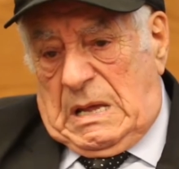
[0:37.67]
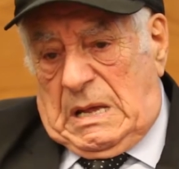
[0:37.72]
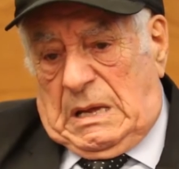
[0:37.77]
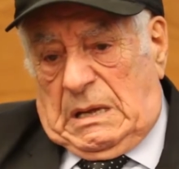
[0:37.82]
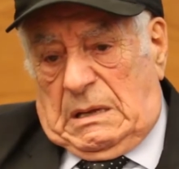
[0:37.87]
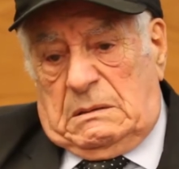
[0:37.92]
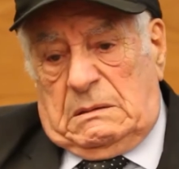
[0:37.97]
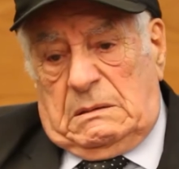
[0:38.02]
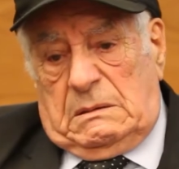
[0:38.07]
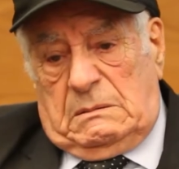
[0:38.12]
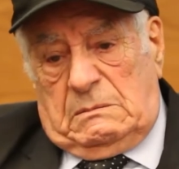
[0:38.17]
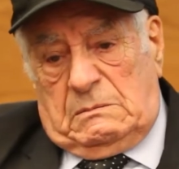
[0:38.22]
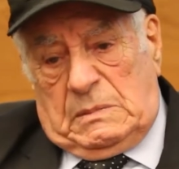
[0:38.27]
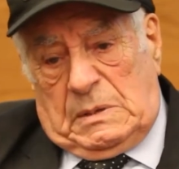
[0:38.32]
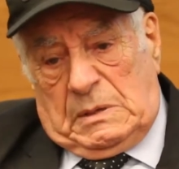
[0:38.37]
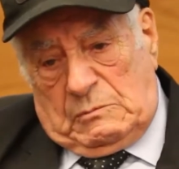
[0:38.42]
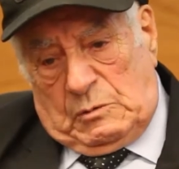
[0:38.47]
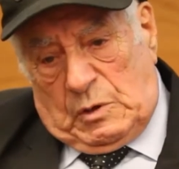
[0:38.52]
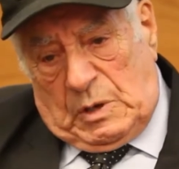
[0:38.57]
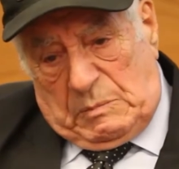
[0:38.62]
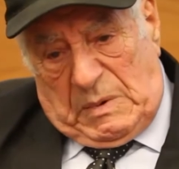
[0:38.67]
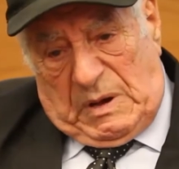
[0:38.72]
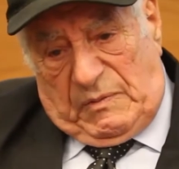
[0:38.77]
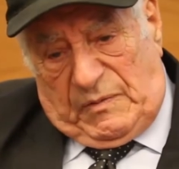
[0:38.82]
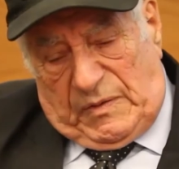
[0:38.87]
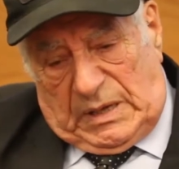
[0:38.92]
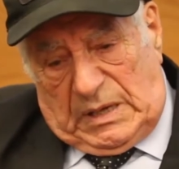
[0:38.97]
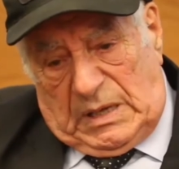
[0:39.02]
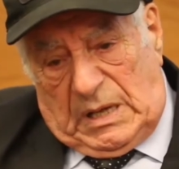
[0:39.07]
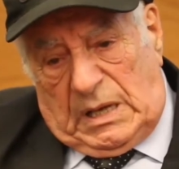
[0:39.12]
And when my
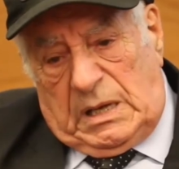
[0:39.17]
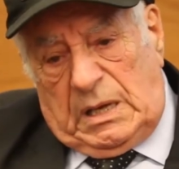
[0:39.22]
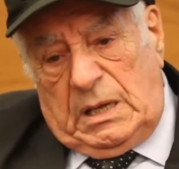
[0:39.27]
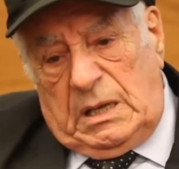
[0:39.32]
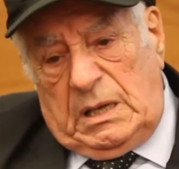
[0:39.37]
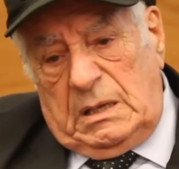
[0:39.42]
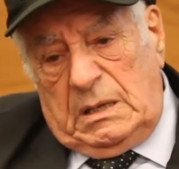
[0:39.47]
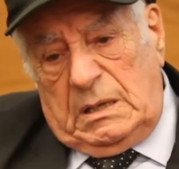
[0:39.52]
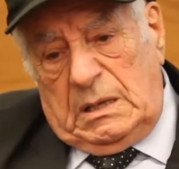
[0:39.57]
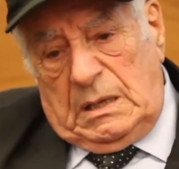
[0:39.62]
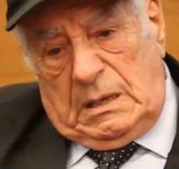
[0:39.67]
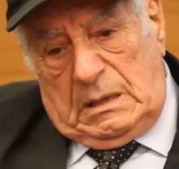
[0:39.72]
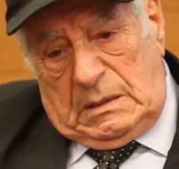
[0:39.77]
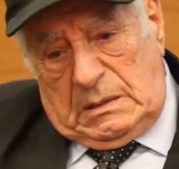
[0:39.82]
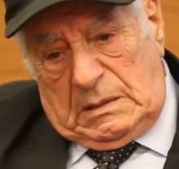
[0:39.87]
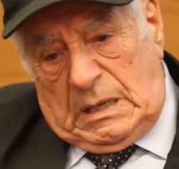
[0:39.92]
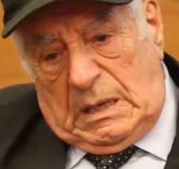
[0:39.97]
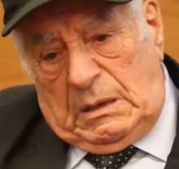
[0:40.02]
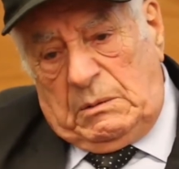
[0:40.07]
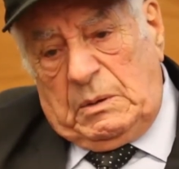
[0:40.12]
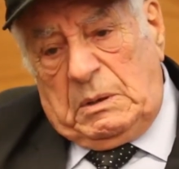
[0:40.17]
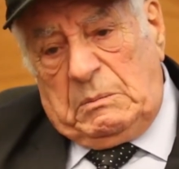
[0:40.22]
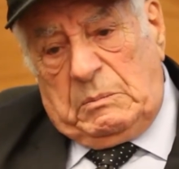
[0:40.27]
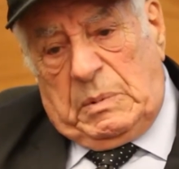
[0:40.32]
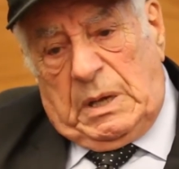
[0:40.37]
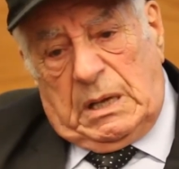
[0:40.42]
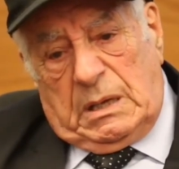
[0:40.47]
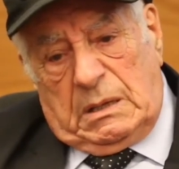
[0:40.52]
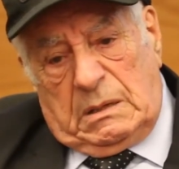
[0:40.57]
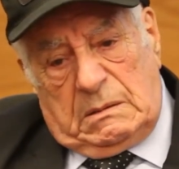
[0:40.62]
friend got hit, I went
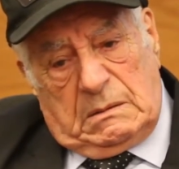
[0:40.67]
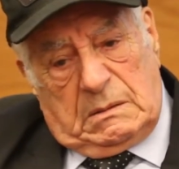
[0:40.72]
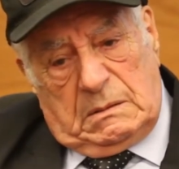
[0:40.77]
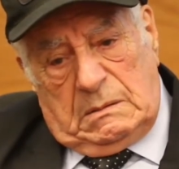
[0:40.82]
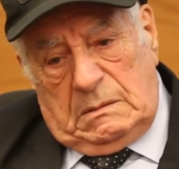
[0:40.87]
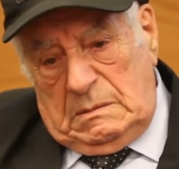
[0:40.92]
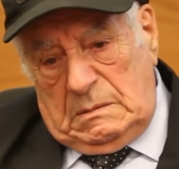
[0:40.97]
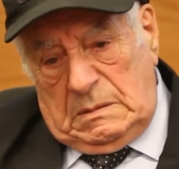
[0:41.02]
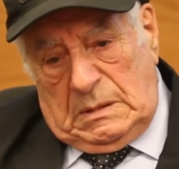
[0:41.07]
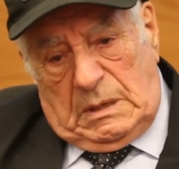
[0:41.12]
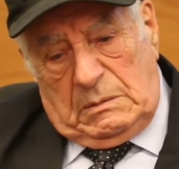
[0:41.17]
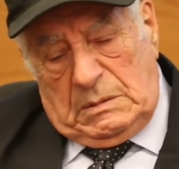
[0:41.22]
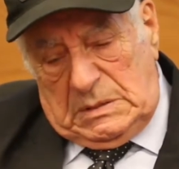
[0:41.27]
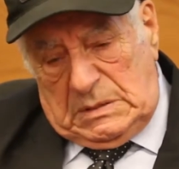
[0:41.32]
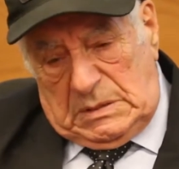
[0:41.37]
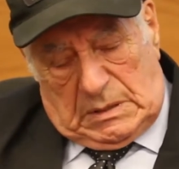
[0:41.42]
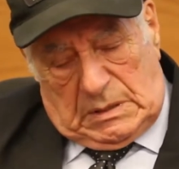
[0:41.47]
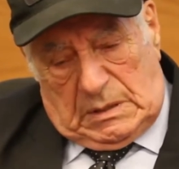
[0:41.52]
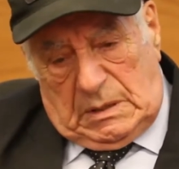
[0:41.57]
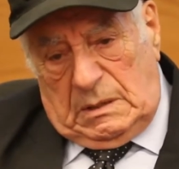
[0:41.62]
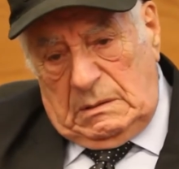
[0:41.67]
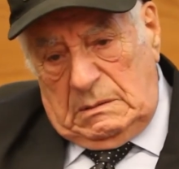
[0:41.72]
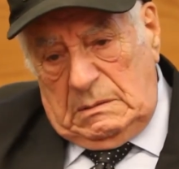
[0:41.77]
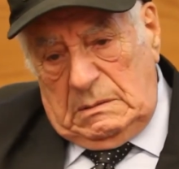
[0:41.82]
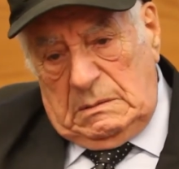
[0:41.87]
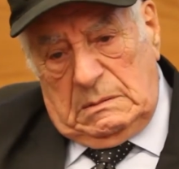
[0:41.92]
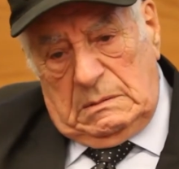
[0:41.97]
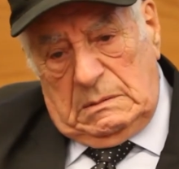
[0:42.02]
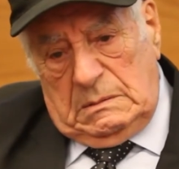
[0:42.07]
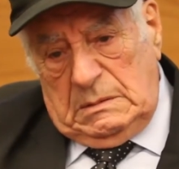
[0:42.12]
back to, I was sent on
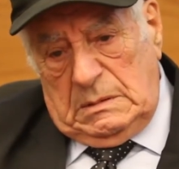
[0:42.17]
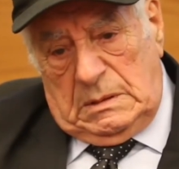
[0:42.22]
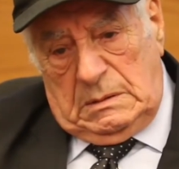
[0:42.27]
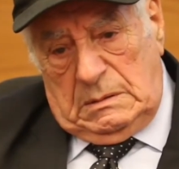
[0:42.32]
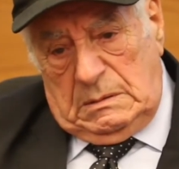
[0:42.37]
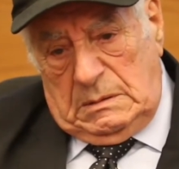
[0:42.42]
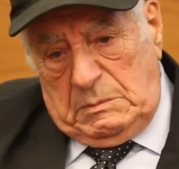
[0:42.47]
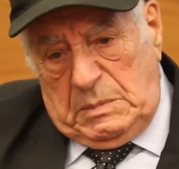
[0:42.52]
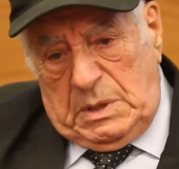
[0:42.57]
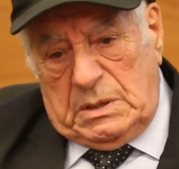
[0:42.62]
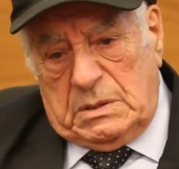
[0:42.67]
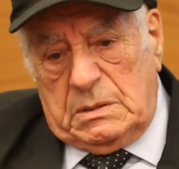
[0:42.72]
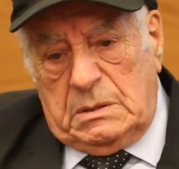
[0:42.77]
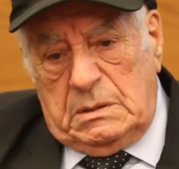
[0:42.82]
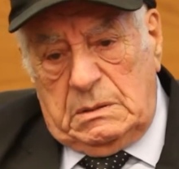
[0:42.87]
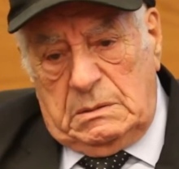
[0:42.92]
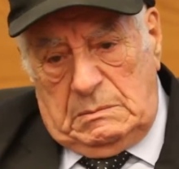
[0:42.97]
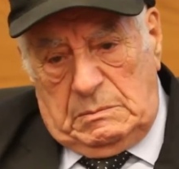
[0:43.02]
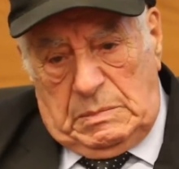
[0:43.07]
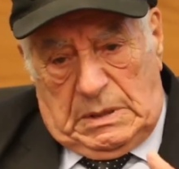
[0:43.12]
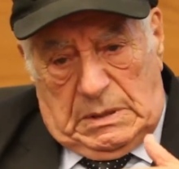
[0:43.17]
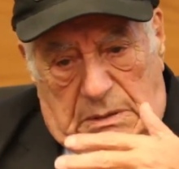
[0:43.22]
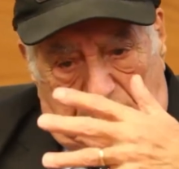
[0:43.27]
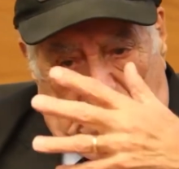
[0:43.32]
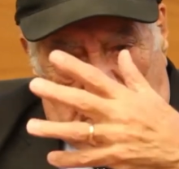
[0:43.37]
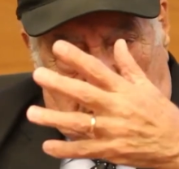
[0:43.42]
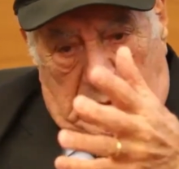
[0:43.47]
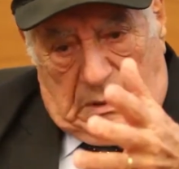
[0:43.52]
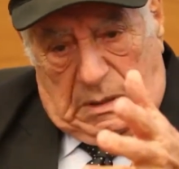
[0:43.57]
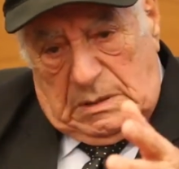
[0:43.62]
a mission, but
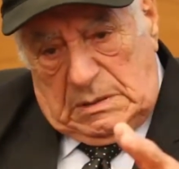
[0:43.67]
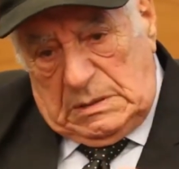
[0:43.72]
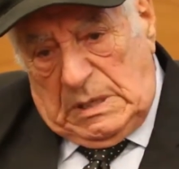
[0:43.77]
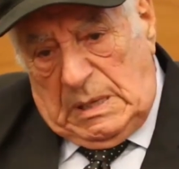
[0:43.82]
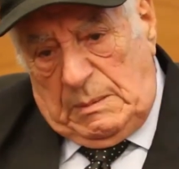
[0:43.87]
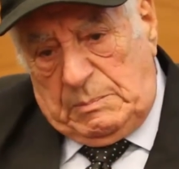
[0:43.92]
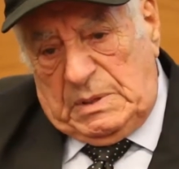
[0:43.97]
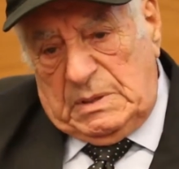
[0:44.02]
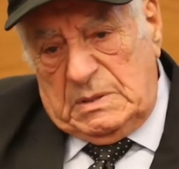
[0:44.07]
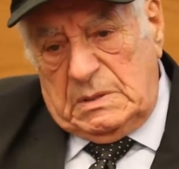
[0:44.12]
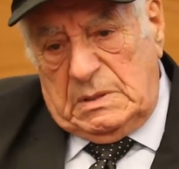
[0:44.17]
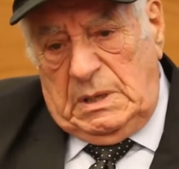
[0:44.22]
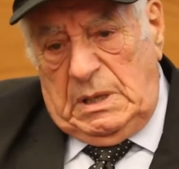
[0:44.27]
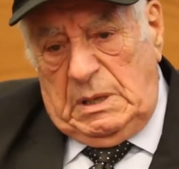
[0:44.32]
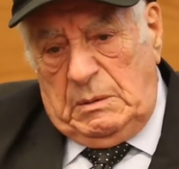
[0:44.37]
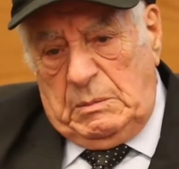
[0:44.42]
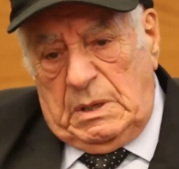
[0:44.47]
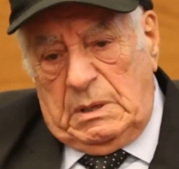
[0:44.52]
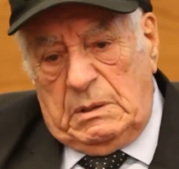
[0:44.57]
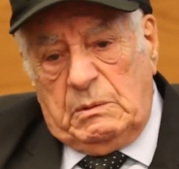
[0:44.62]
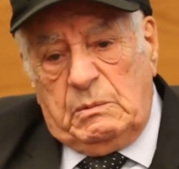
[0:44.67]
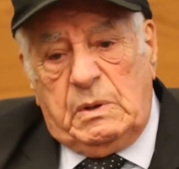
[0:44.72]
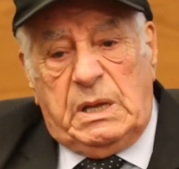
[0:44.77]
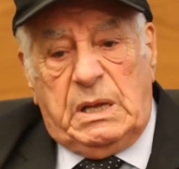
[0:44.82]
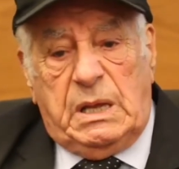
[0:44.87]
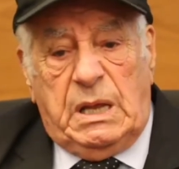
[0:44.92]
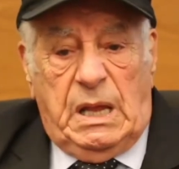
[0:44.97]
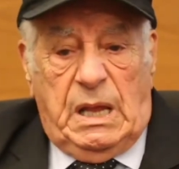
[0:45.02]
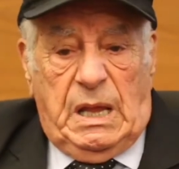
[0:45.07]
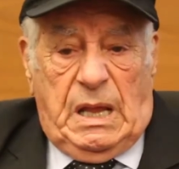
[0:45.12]
I stopped to see him on the
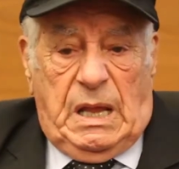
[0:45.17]
way.